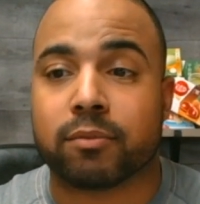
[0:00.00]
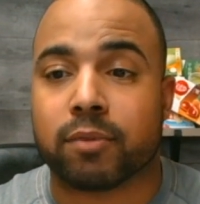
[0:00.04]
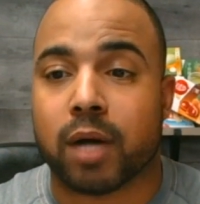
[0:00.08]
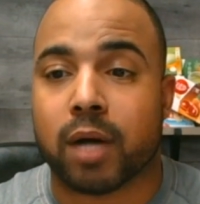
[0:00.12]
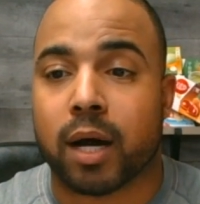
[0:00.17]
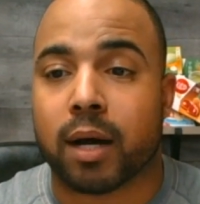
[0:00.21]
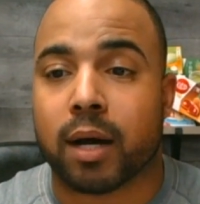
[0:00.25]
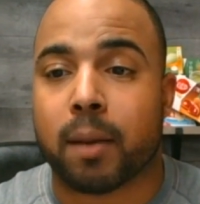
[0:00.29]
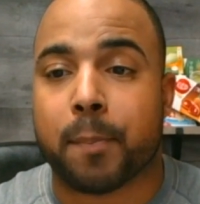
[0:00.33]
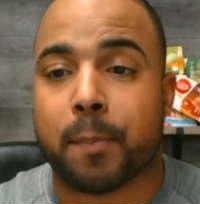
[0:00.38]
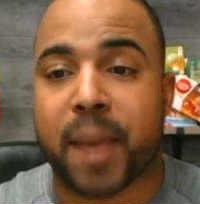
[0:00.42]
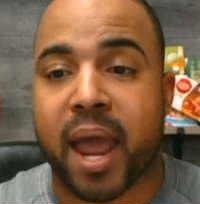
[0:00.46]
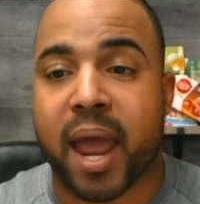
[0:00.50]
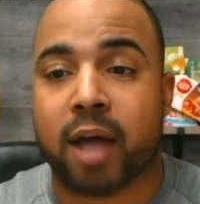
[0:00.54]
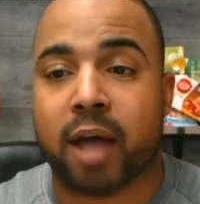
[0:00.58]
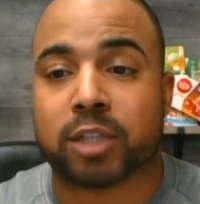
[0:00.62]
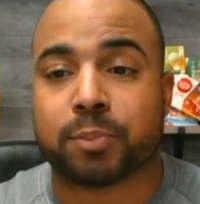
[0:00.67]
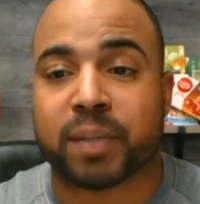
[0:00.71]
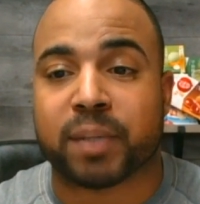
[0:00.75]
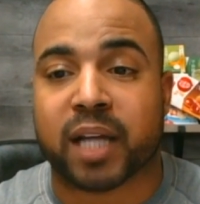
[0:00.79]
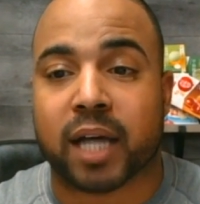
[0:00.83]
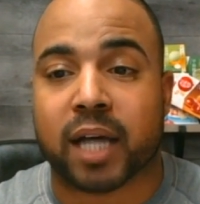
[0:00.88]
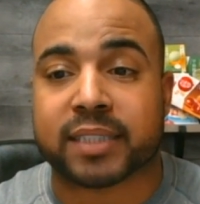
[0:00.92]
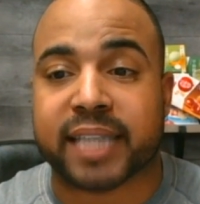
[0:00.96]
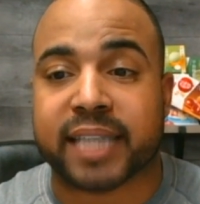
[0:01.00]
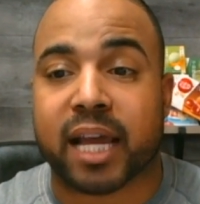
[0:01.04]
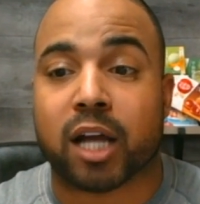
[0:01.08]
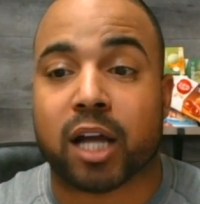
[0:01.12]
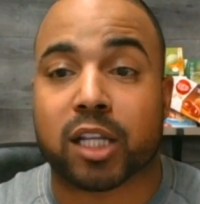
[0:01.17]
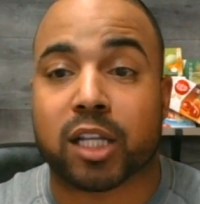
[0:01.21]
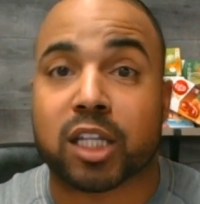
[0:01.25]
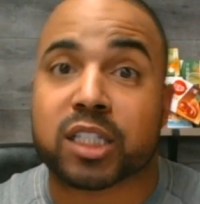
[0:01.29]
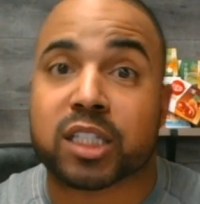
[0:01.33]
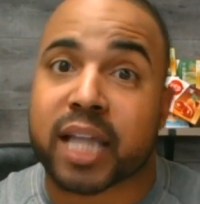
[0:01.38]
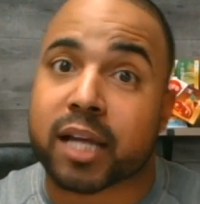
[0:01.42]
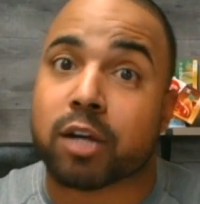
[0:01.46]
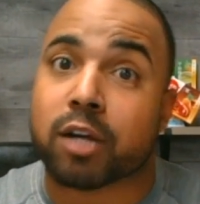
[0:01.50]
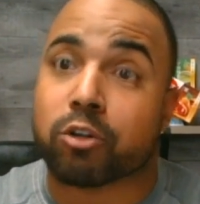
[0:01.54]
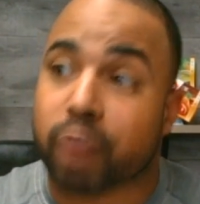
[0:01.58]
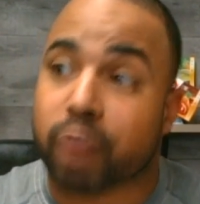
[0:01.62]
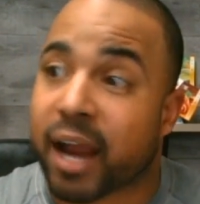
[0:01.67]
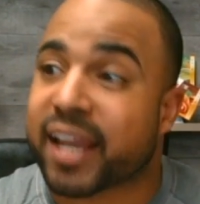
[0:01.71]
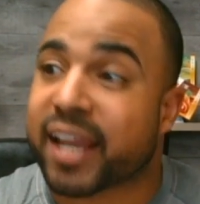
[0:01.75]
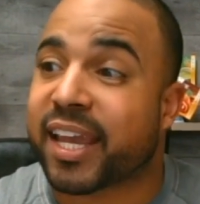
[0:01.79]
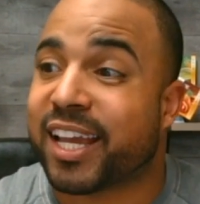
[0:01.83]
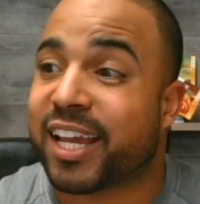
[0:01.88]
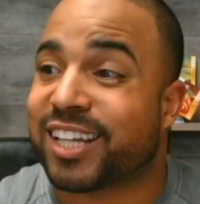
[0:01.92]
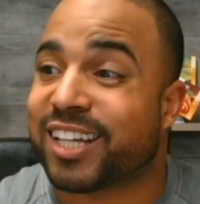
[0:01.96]
pounds because they look like a
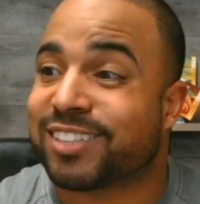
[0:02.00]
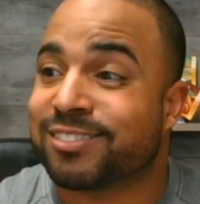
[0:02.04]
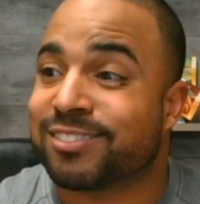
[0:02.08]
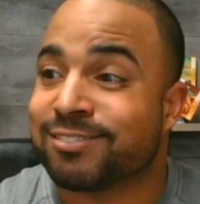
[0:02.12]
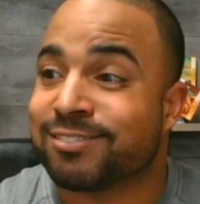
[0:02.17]
crackhead.